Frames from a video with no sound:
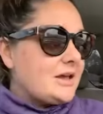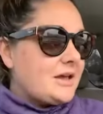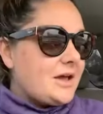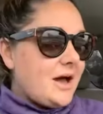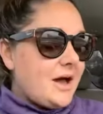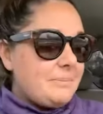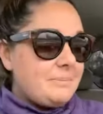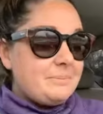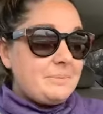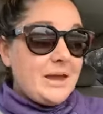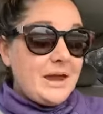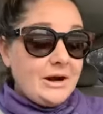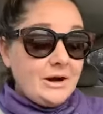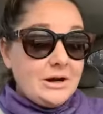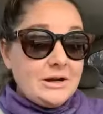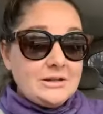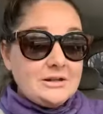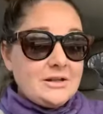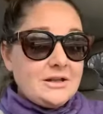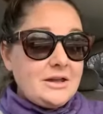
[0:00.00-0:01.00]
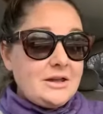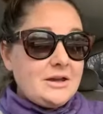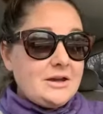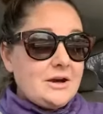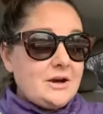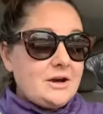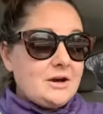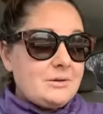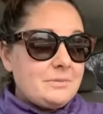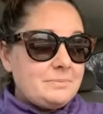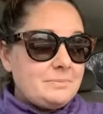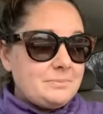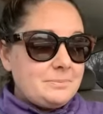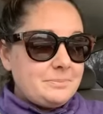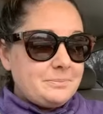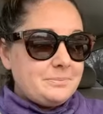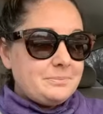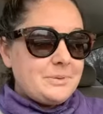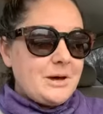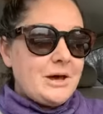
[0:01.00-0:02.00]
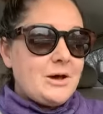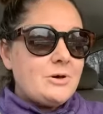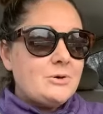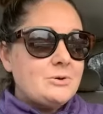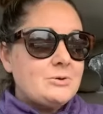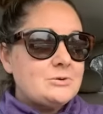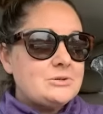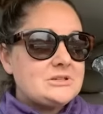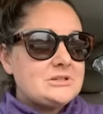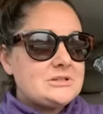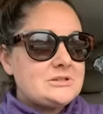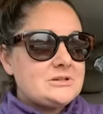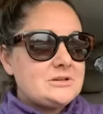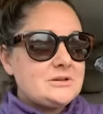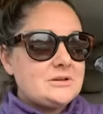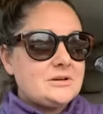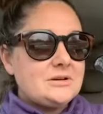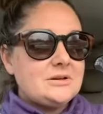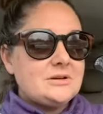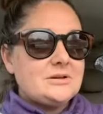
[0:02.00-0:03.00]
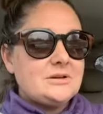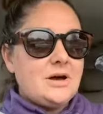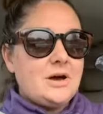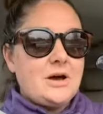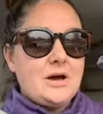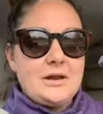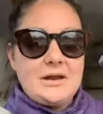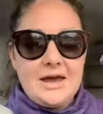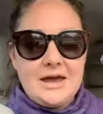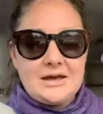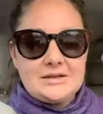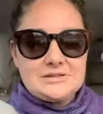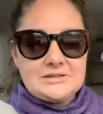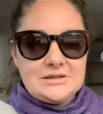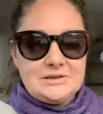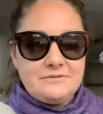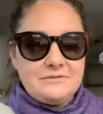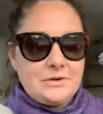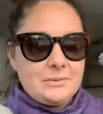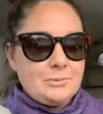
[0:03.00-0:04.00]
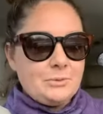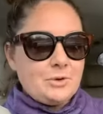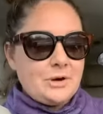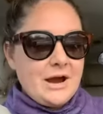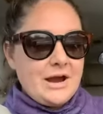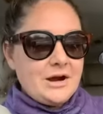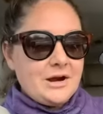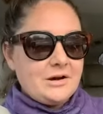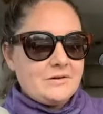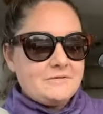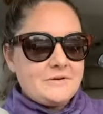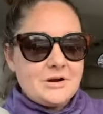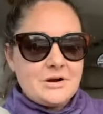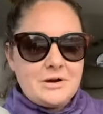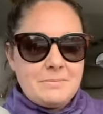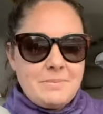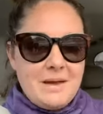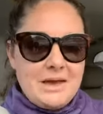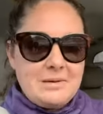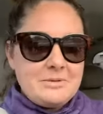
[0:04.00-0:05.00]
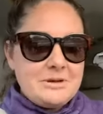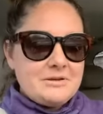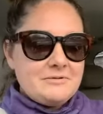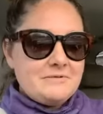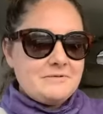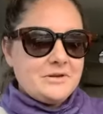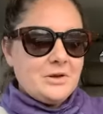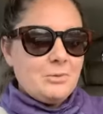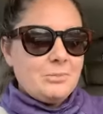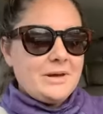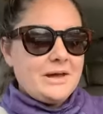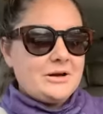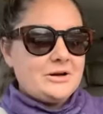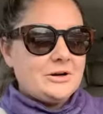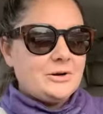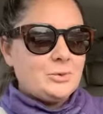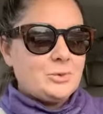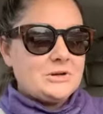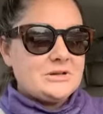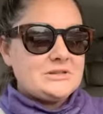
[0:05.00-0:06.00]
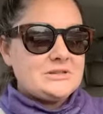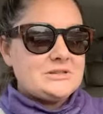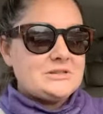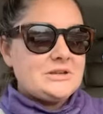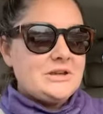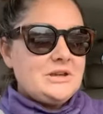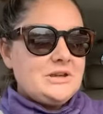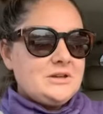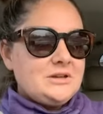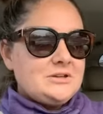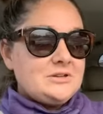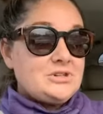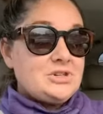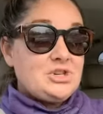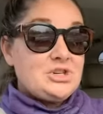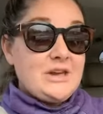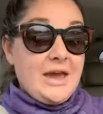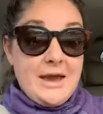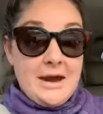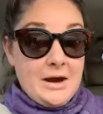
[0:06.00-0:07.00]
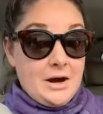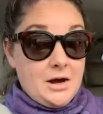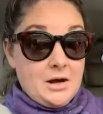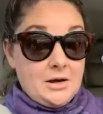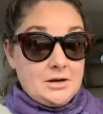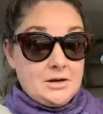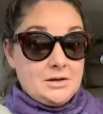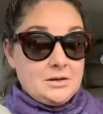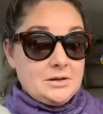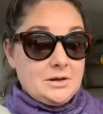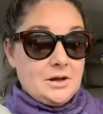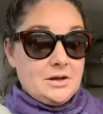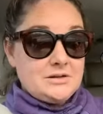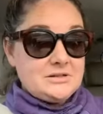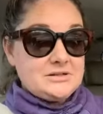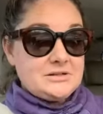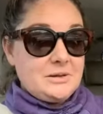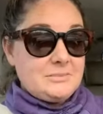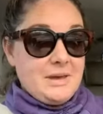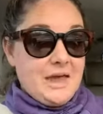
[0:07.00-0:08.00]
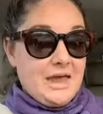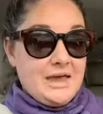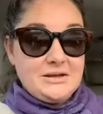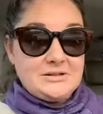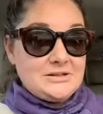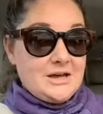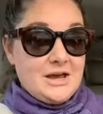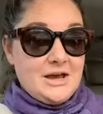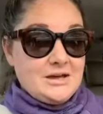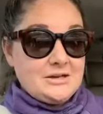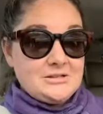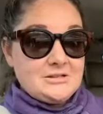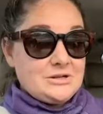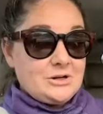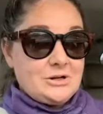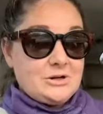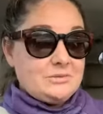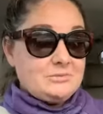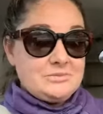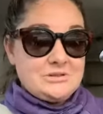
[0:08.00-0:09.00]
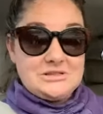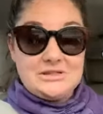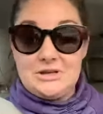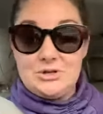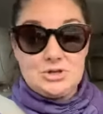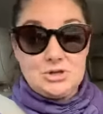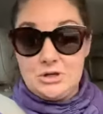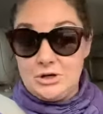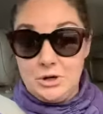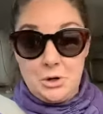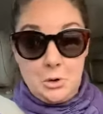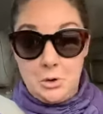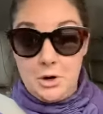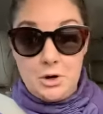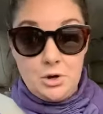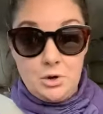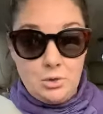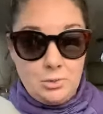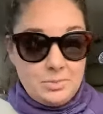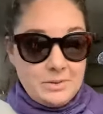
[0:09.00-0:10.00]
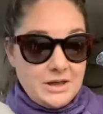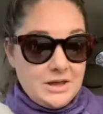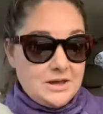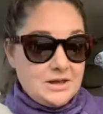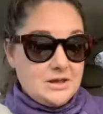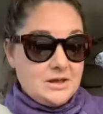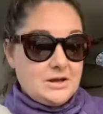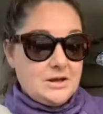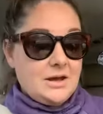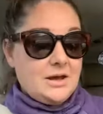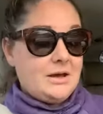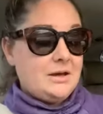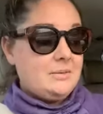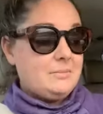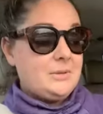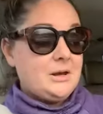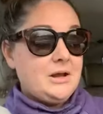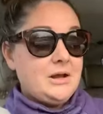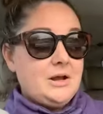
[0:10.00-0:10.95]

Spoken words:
apparently her post on asking for prayer for her baby to feel better was shared on some anti-circumcision group, and